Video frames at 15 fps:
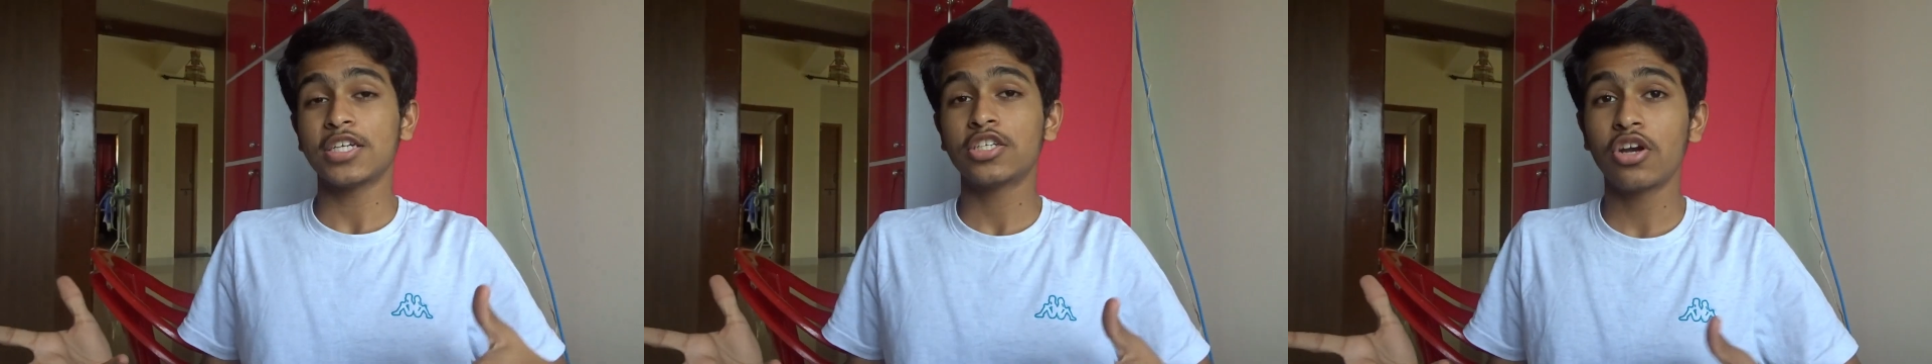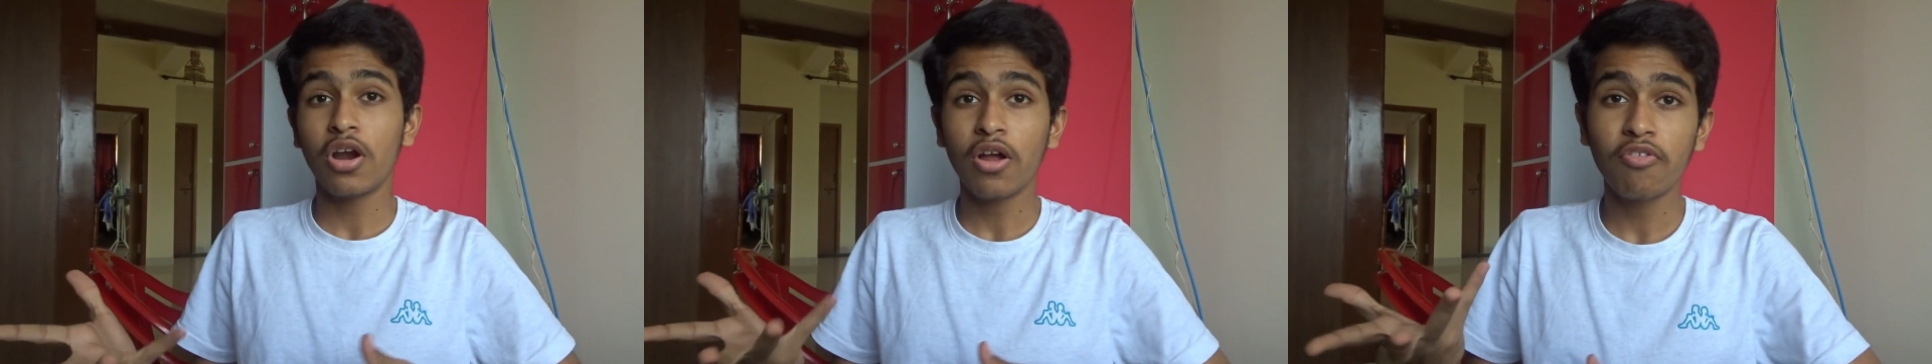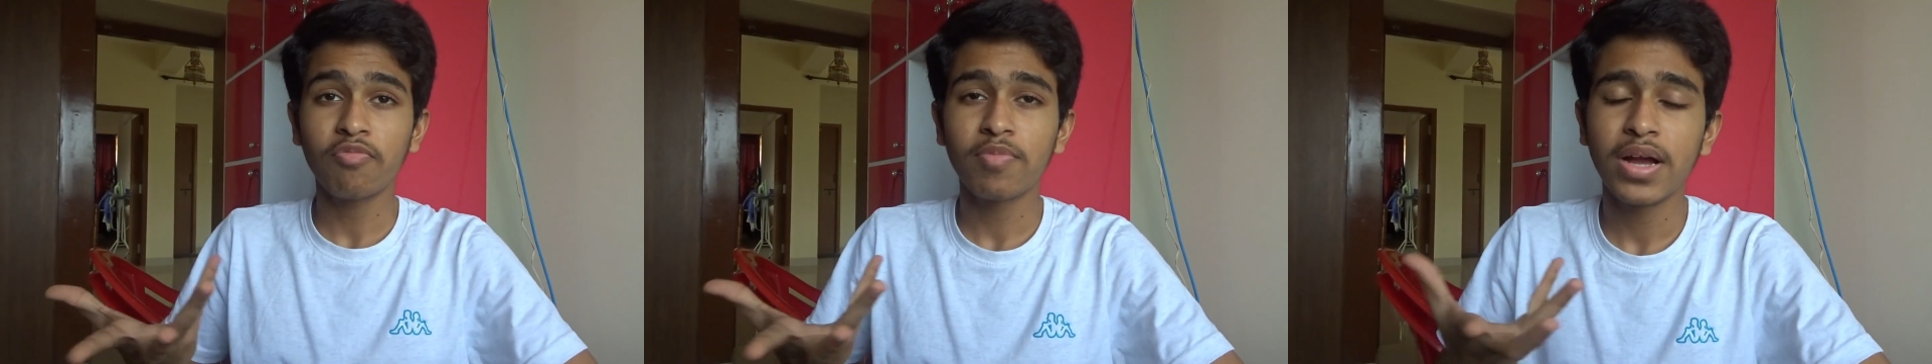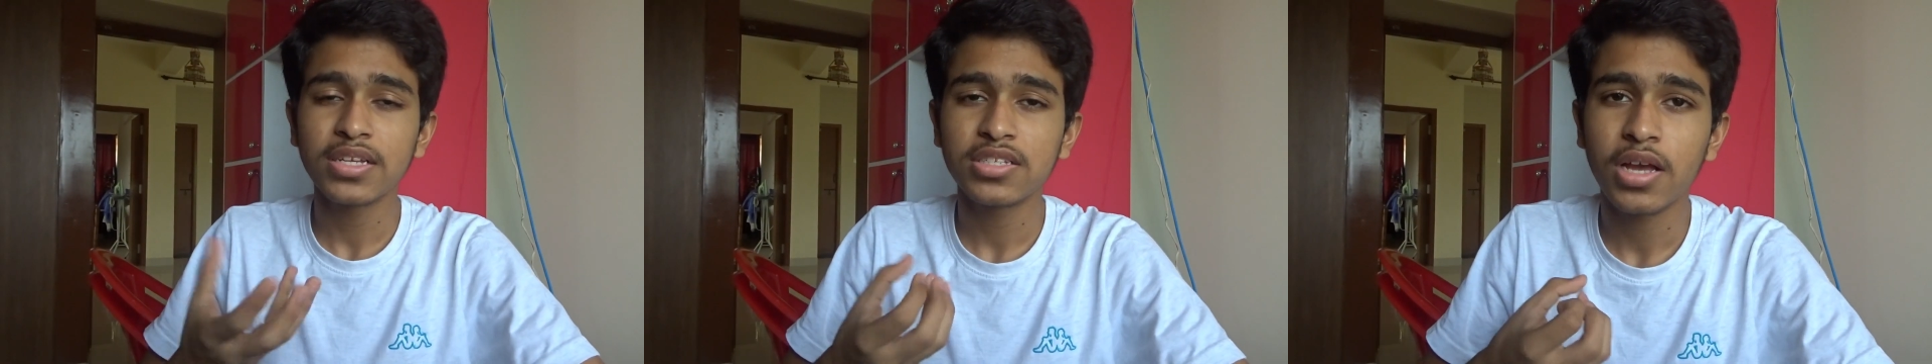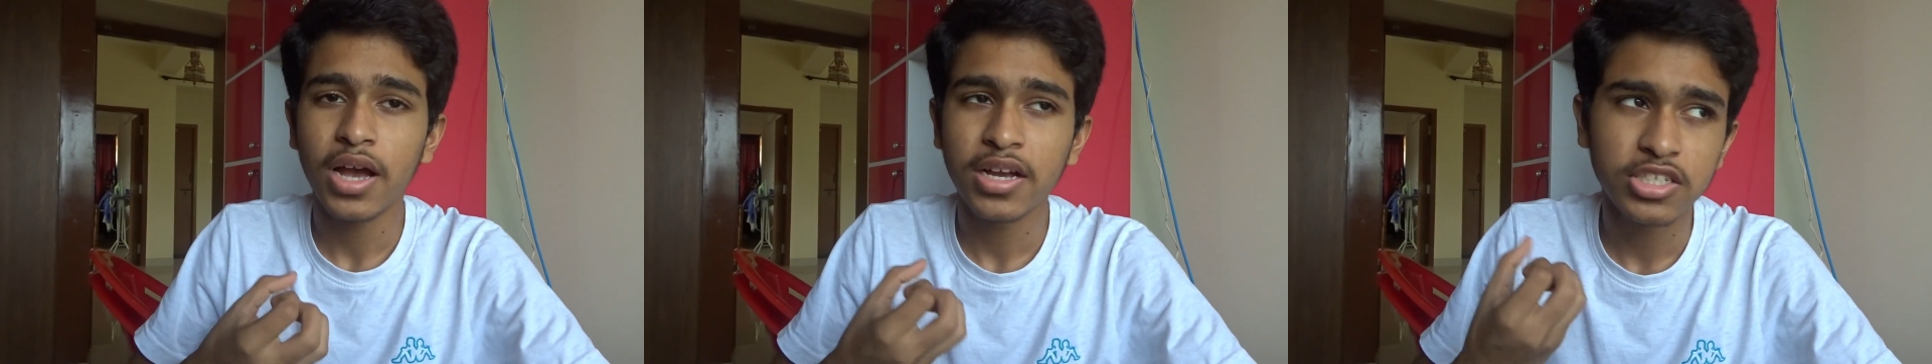
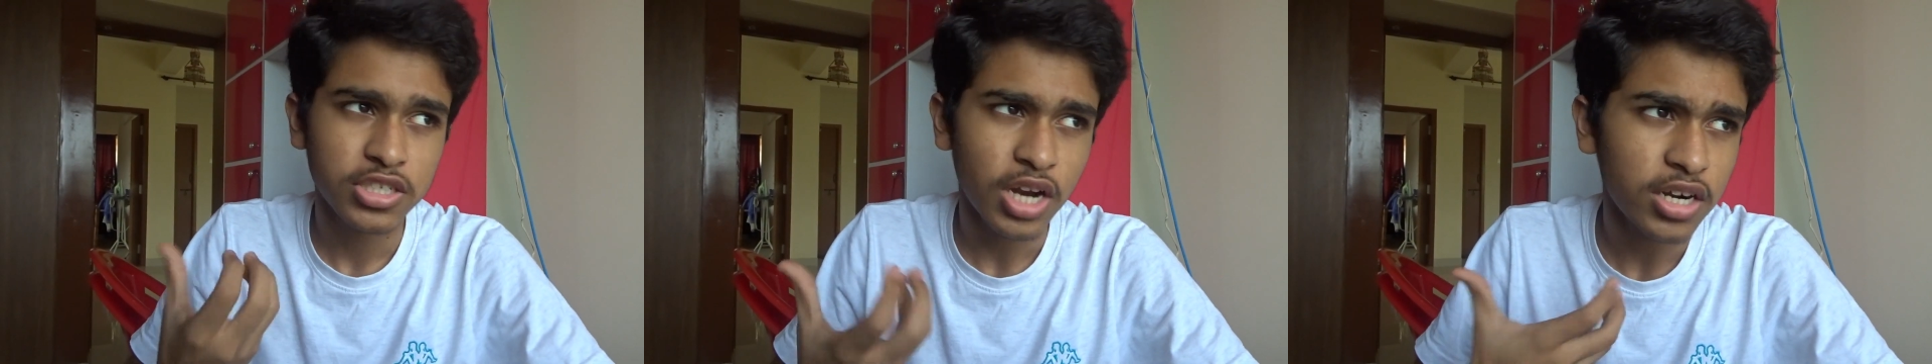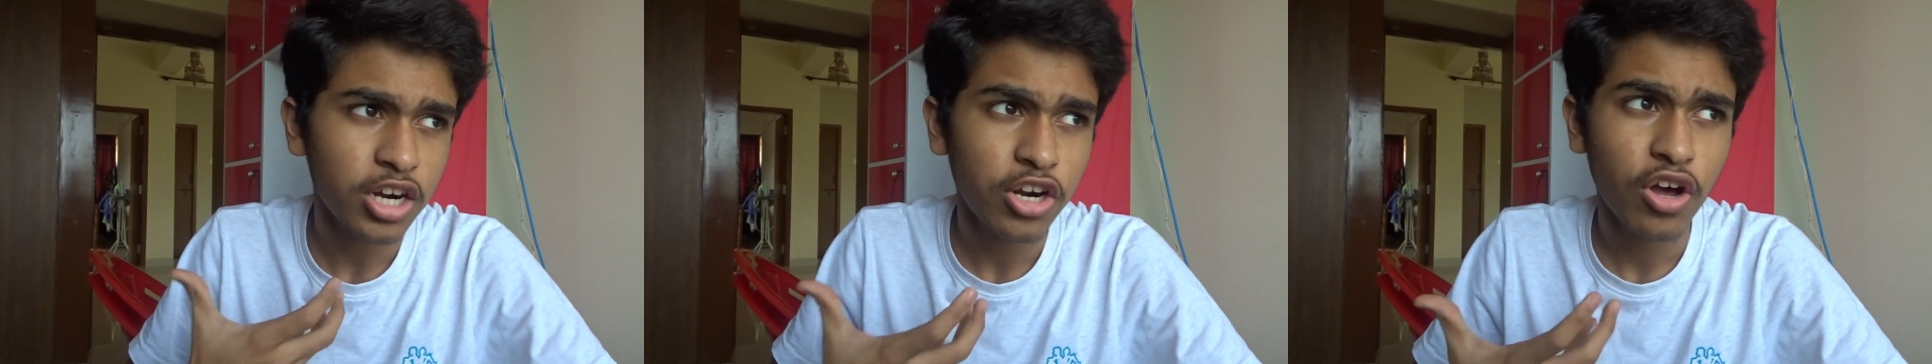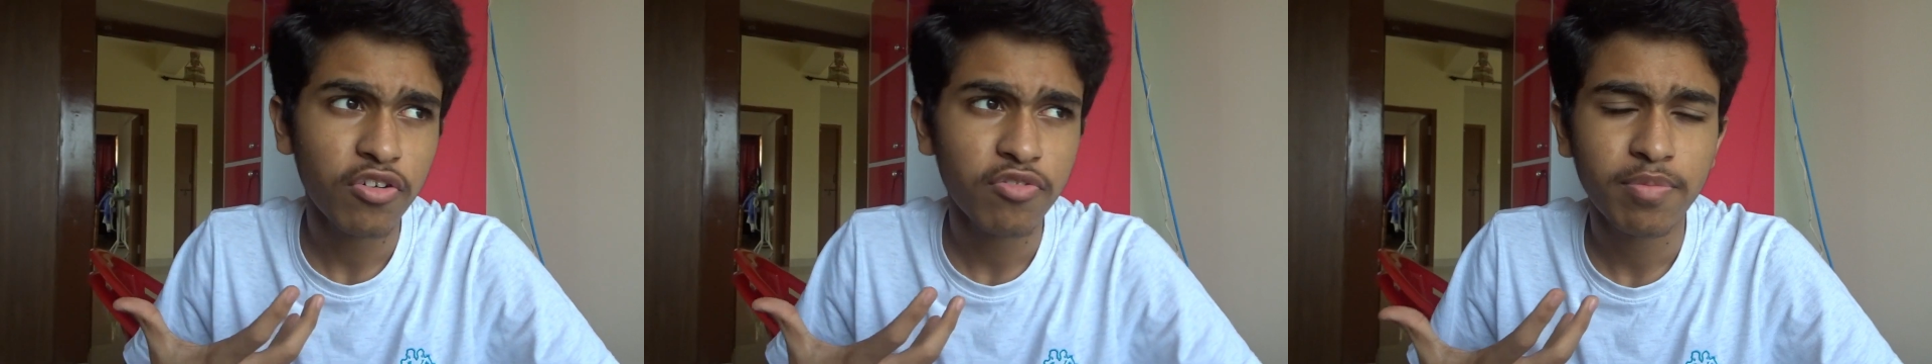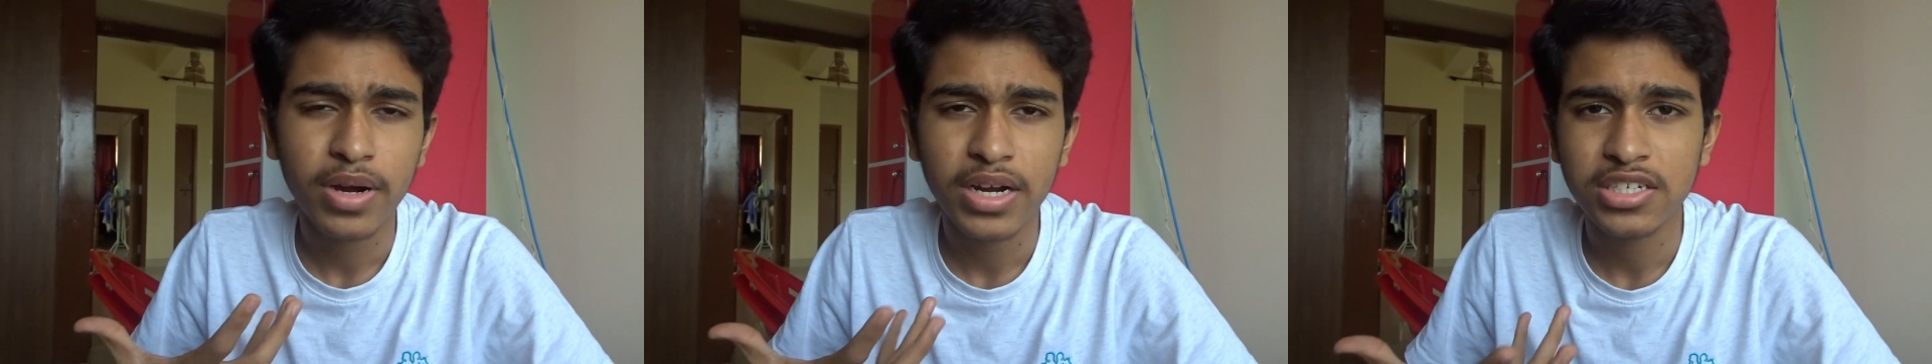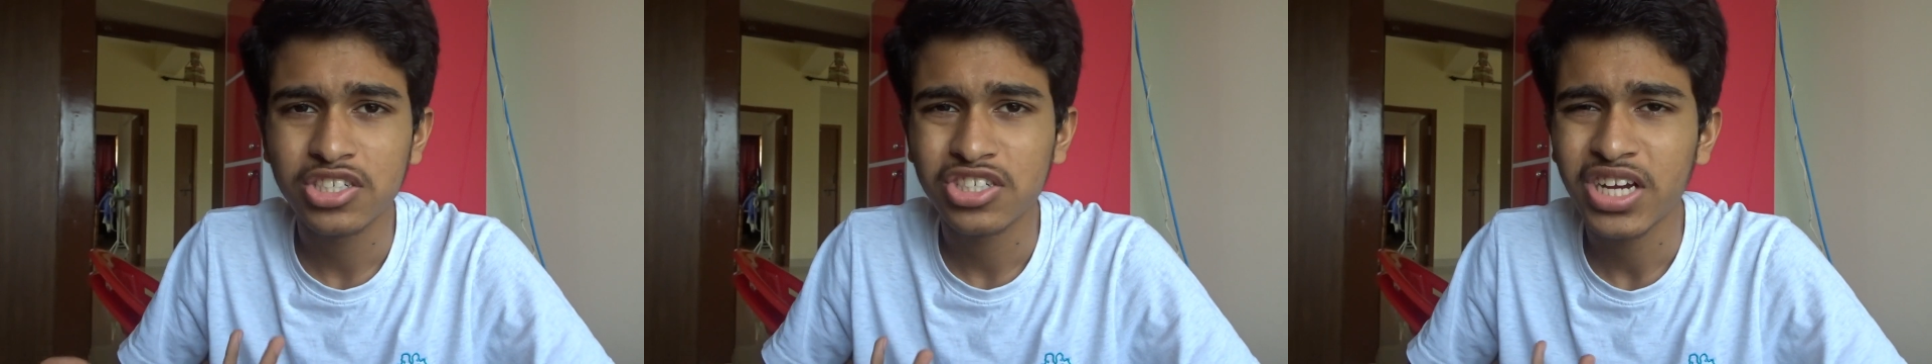started off
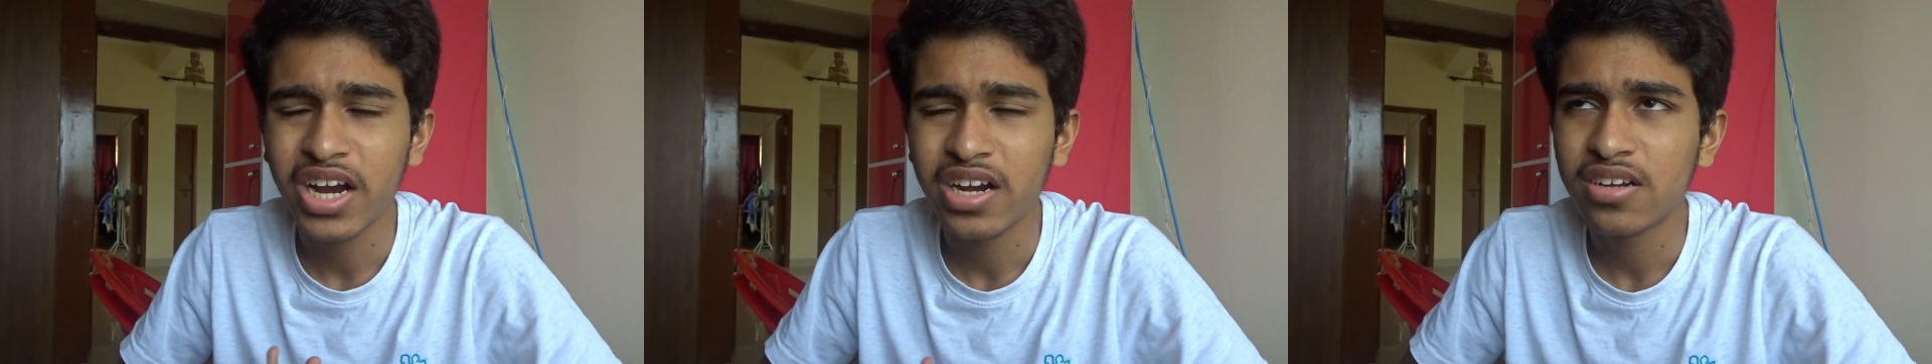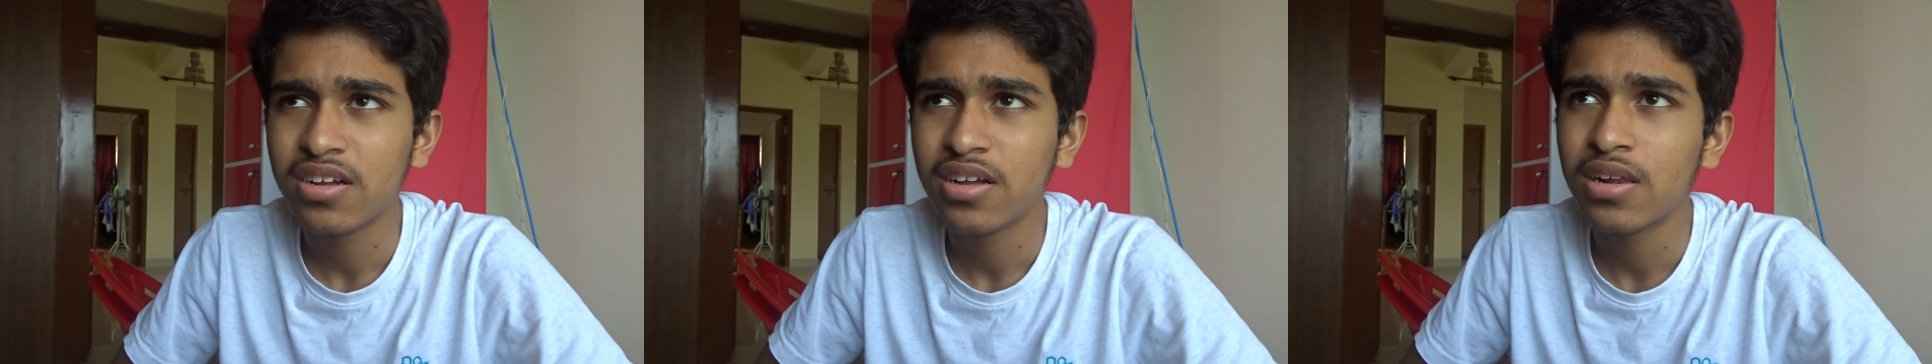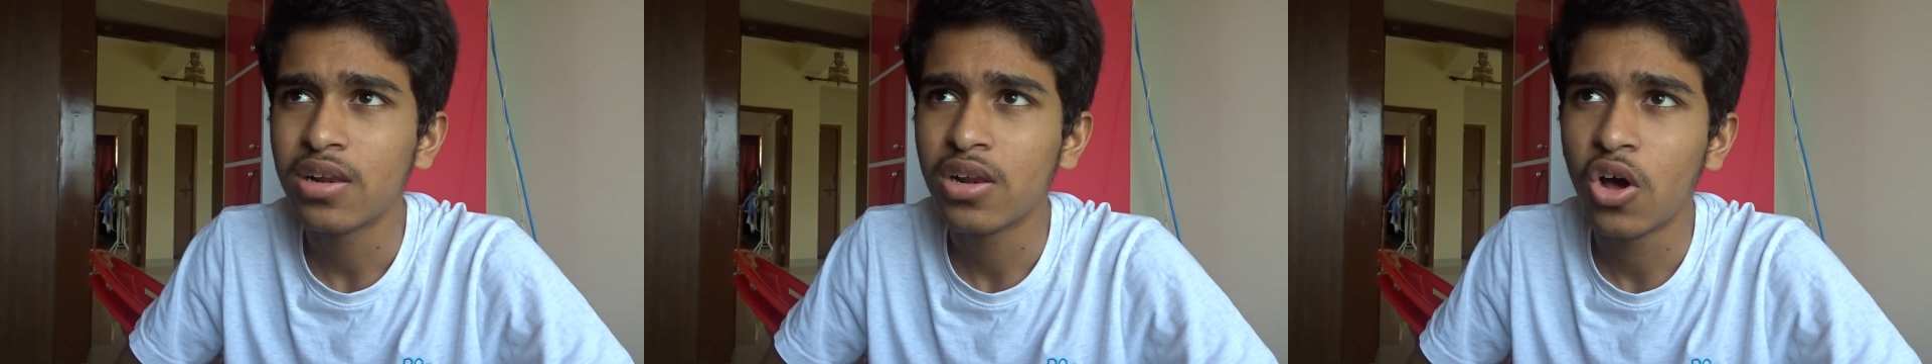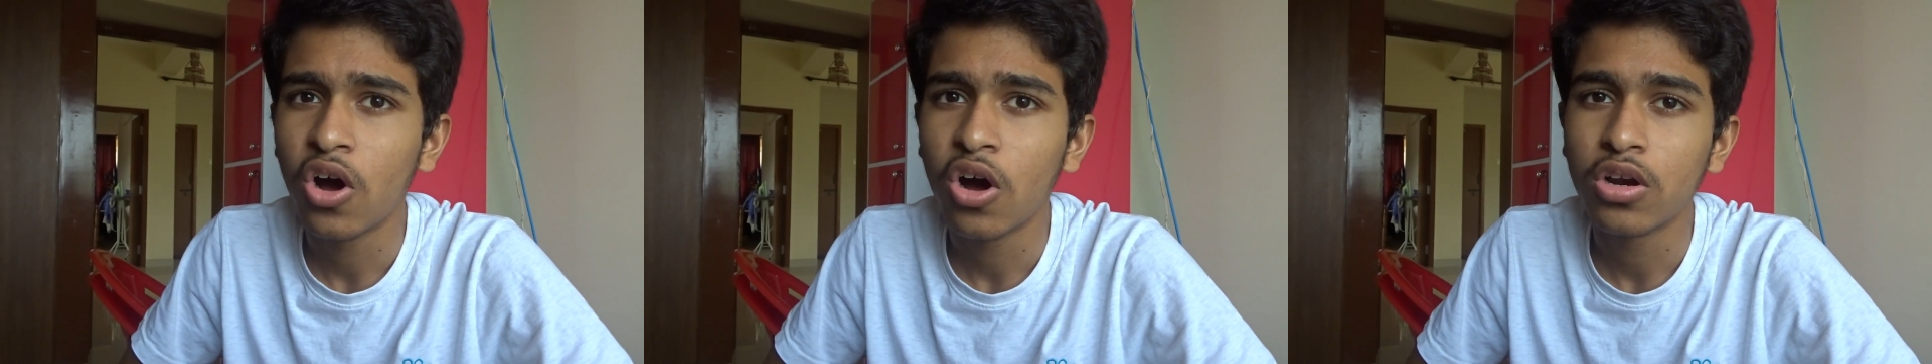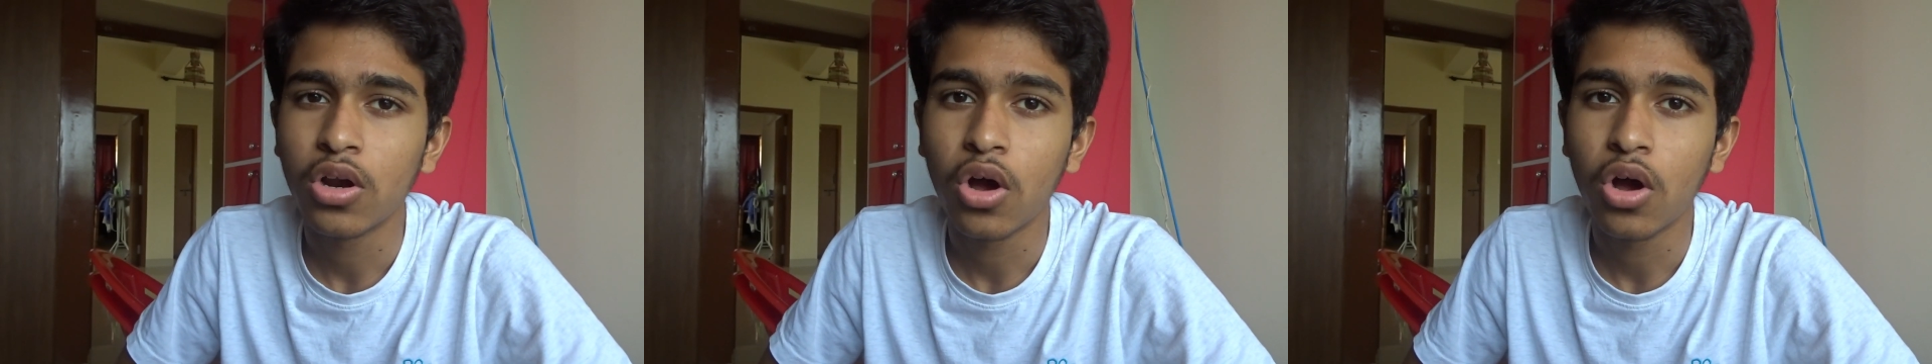my channel on